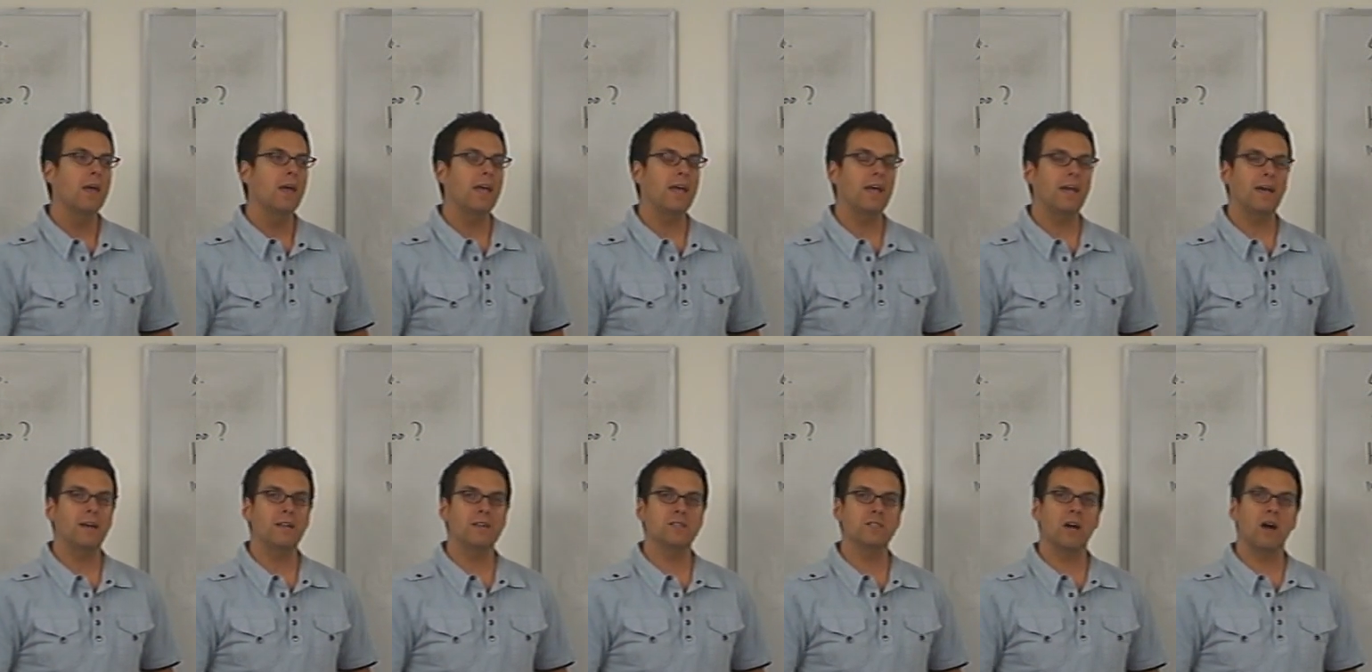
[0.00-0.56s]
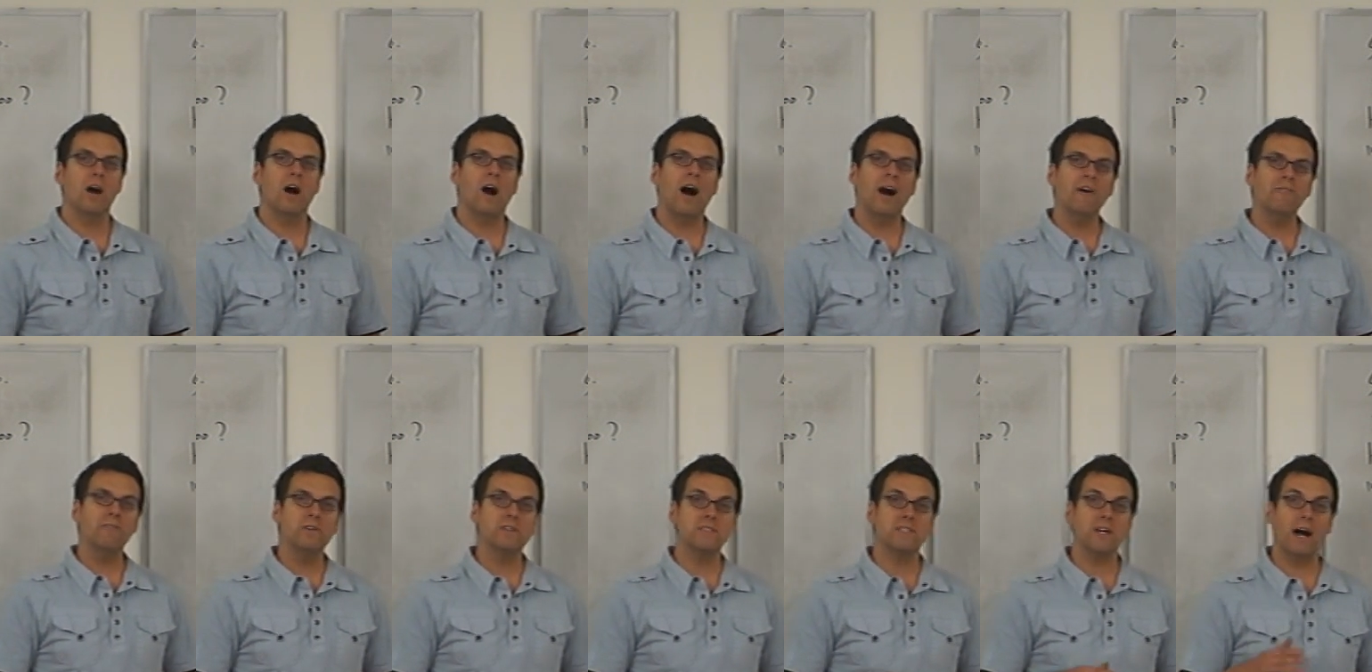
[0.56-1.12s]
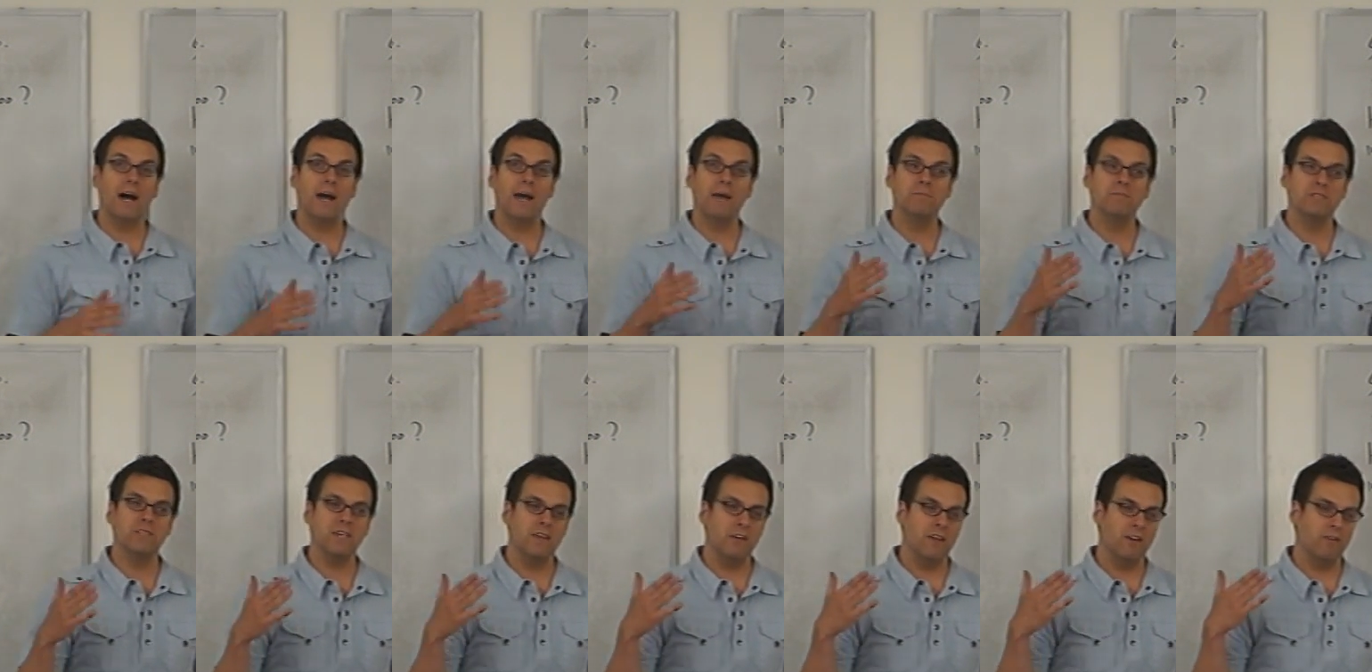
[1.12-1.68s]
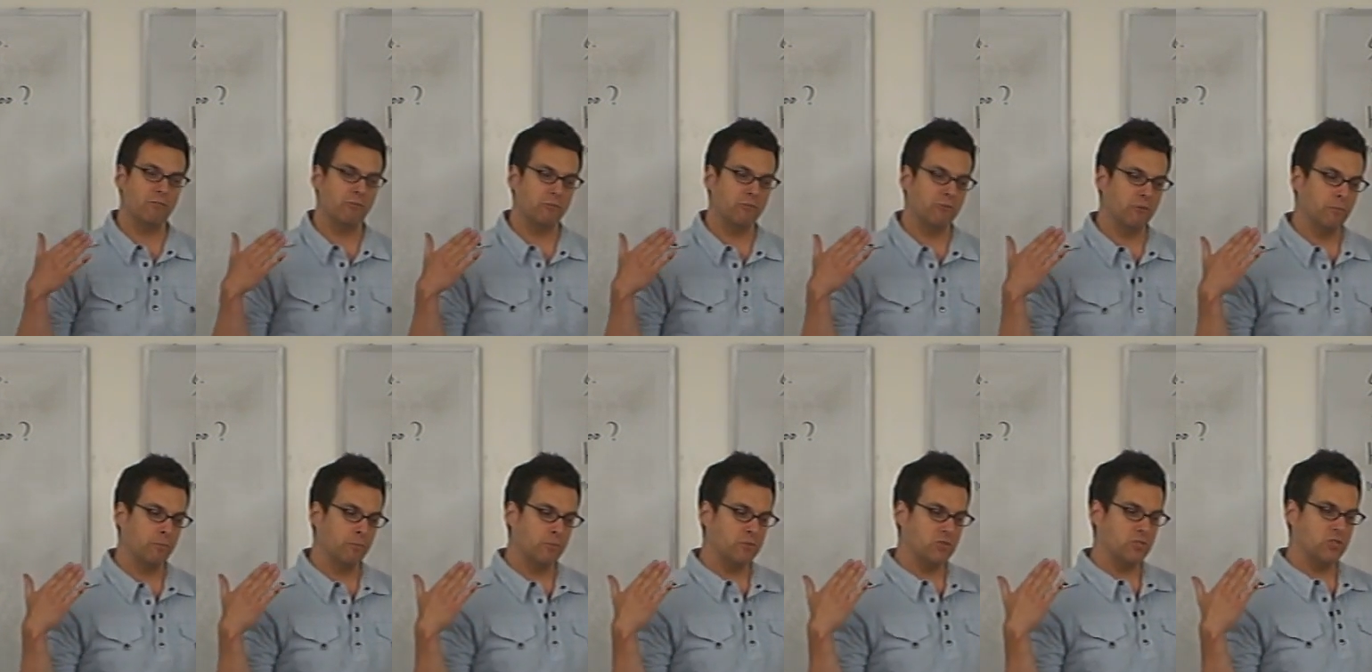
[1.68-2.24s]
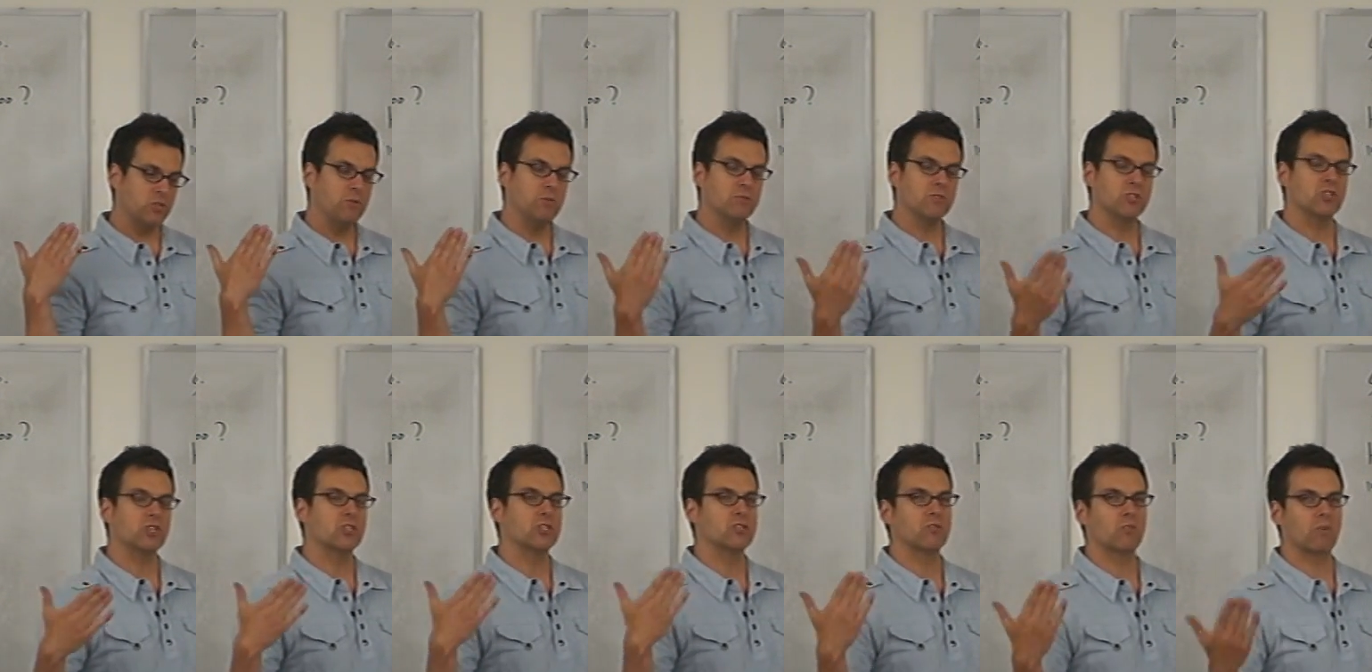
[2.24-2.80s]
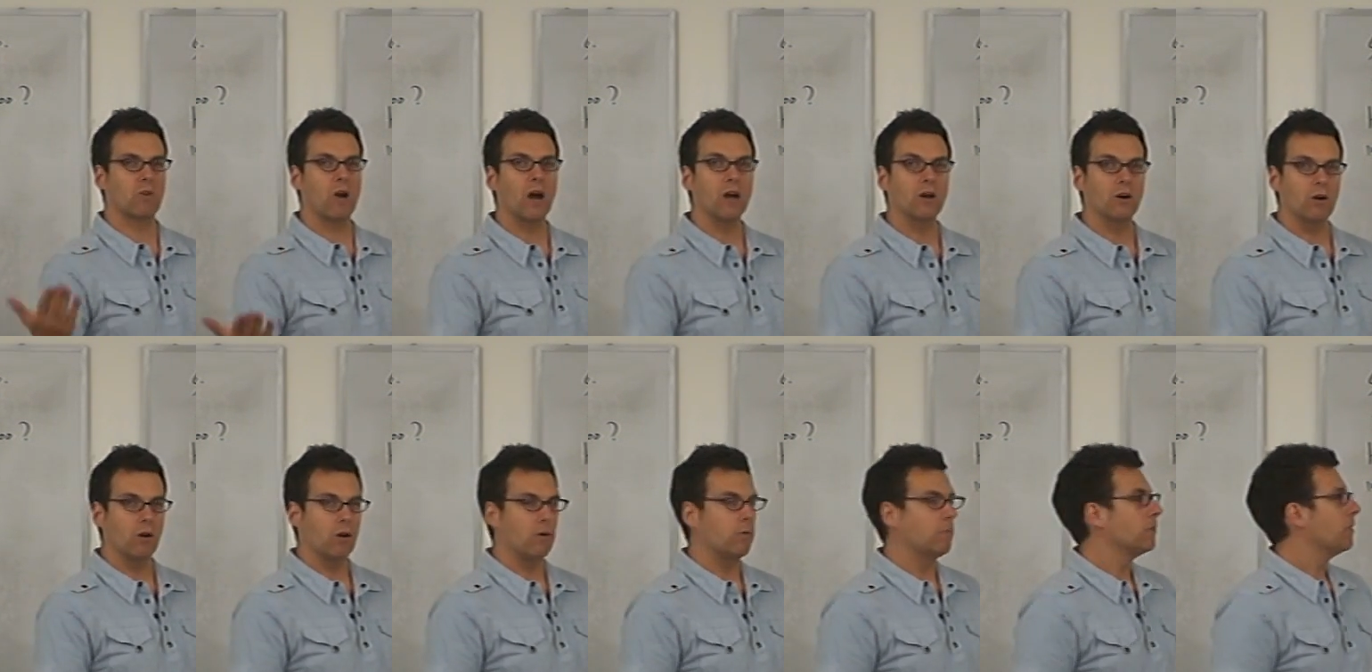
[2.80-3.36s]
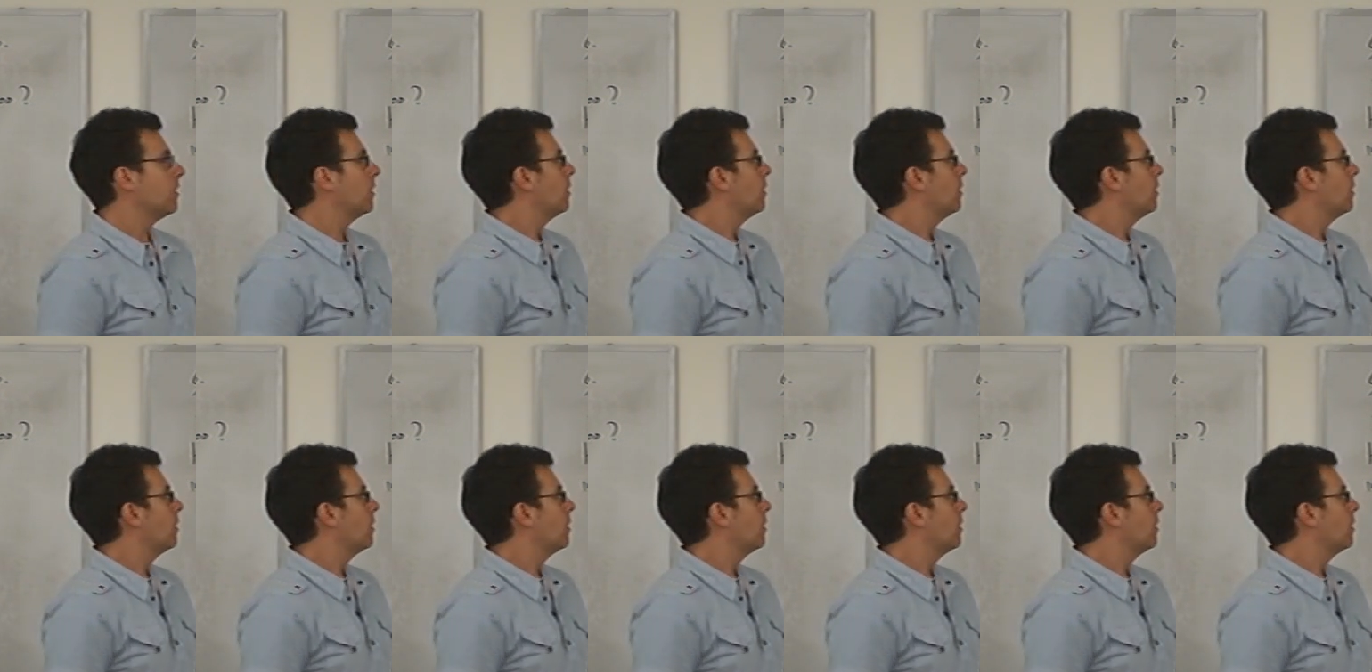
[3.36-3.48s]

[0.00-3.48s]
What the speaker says: And oftentimes if students struggle